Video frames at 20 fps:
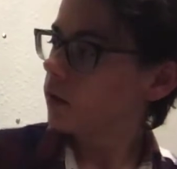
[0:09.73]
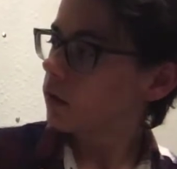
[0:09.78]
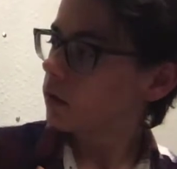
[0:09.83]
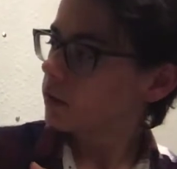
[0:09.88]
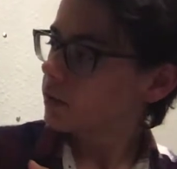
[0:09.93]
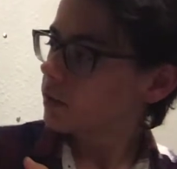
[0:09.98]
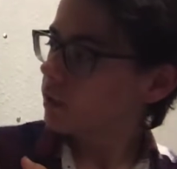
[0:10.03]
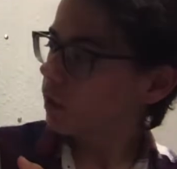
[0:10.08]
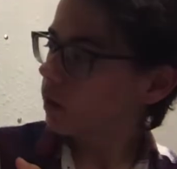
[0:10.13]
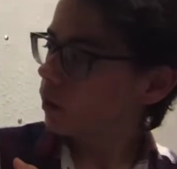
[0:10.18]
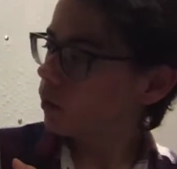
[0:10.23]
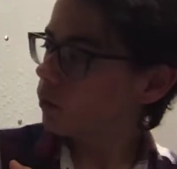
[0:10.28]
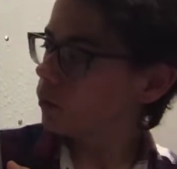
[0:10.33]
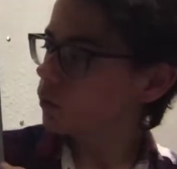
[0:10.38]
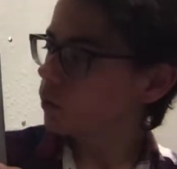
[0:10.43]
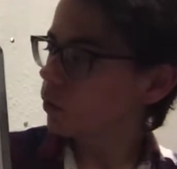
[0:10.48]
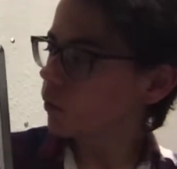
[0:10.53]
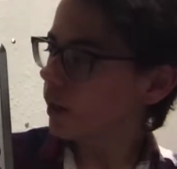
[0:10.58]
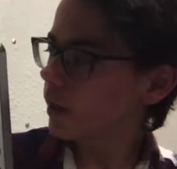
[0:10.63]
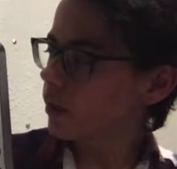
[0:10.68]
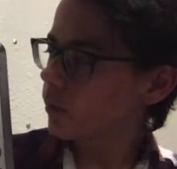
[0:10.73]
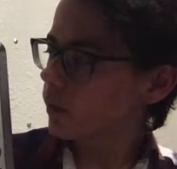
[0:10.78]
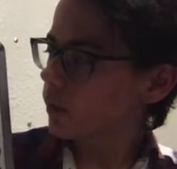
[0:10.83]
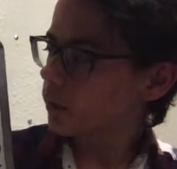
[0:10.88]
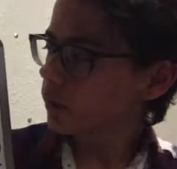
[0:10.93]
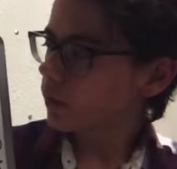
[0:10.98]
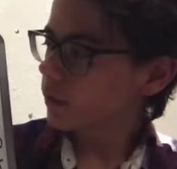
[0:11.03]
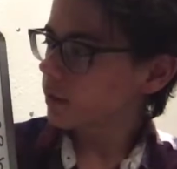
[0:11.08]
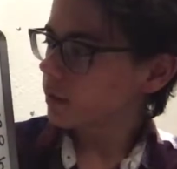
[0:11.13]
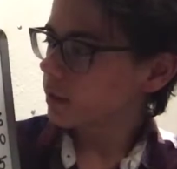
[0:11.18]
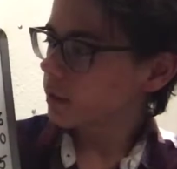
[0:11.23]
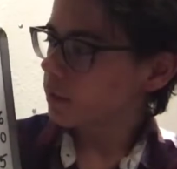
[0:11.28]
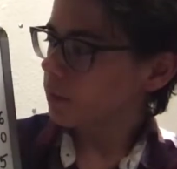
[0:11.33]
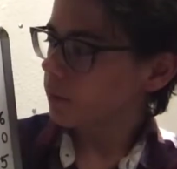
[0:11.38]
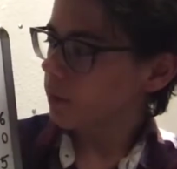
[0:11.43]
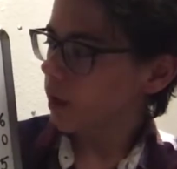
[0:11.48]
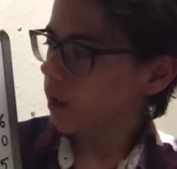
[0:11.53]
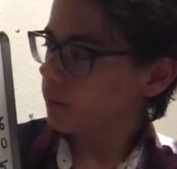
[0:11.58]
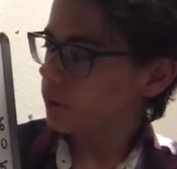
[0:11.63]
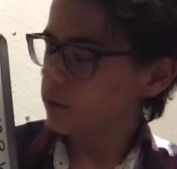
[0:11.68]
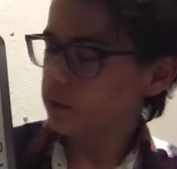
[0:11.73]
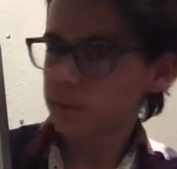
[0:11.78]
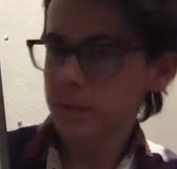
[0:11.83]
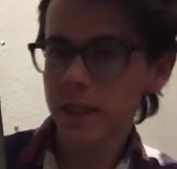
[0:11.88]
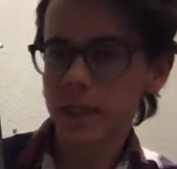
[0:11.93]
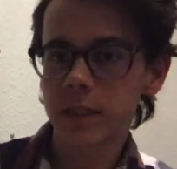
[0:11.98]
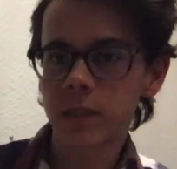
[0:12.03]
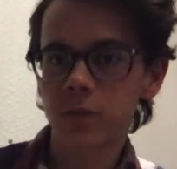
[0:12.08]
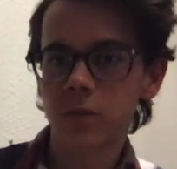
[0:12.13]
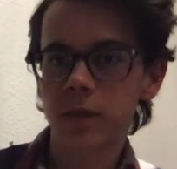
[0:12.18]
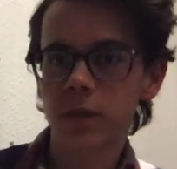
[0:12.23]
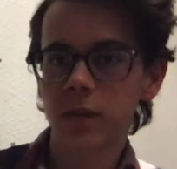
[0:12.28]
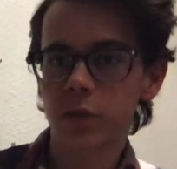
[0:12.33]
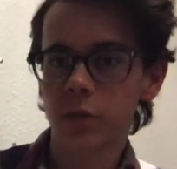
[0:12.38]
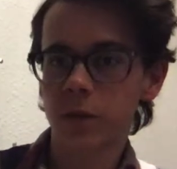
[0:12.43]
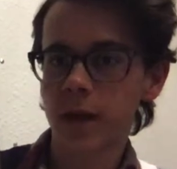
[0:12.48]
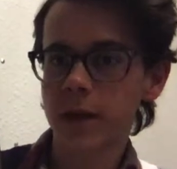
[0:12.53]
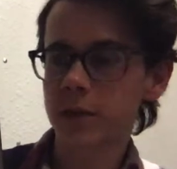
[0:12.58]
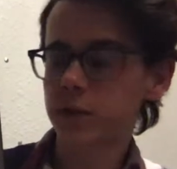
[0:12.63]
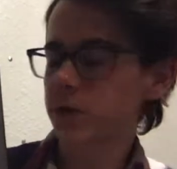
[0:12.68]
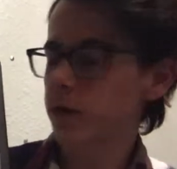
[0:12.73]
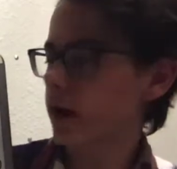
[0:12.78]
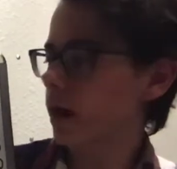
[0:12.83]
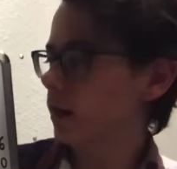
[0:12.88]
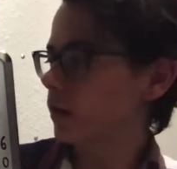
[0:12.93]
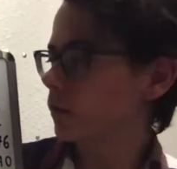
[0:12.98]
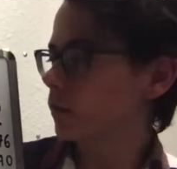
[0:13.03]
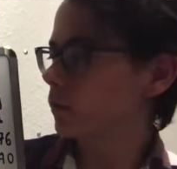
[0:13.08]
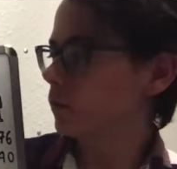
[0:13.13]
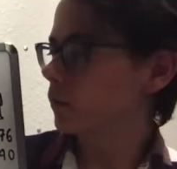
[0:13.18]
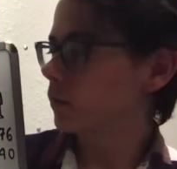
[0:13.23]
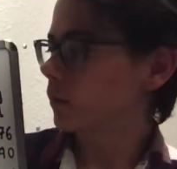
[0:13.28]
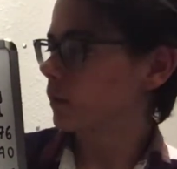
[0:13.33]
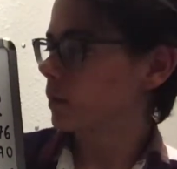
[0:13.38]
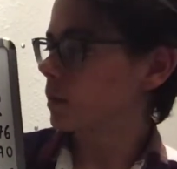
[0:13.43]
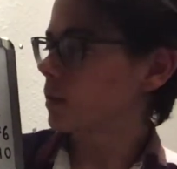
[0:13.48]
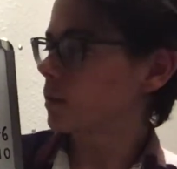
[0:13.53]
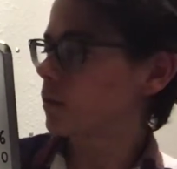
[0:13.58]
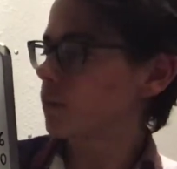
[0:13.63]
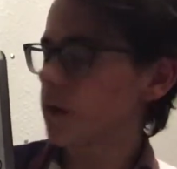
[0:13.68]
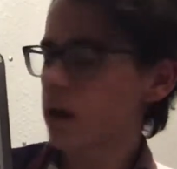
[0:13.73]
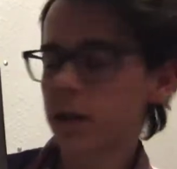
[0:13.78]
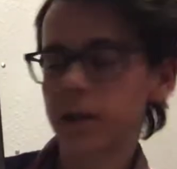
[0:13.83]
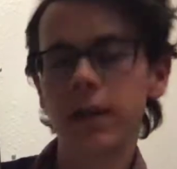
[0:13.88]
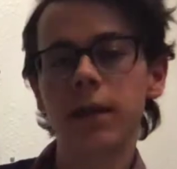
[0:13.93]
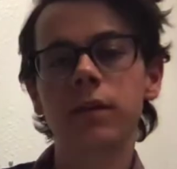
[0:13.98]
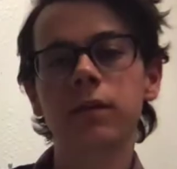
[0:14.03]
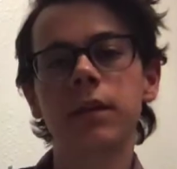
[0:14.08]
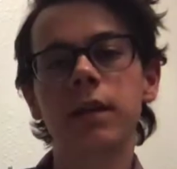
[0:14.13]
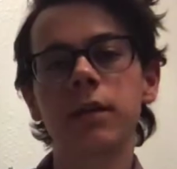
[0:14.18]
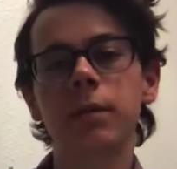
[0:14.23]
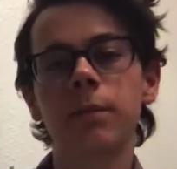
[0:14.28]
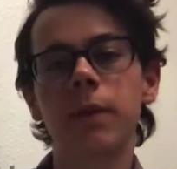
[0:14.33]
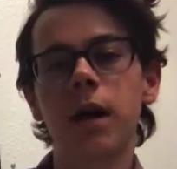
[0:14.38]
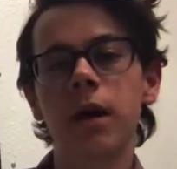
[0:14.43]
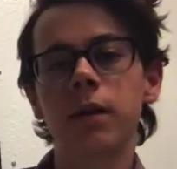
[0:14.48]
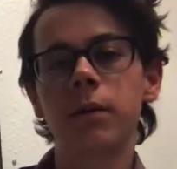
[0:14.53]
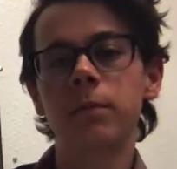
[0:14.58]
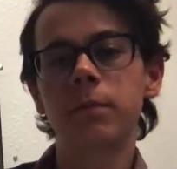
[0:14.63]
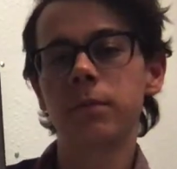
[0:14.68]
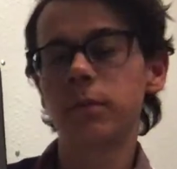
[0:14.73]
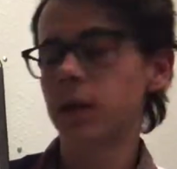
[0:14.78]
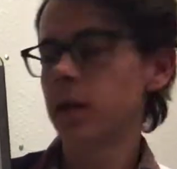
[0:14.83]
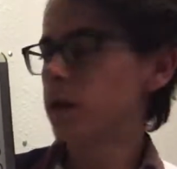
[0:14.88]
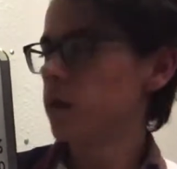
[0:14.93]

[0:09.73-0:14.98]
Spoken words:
So the way you want to look at this problem is with a right triangle with a small angle at the bottom,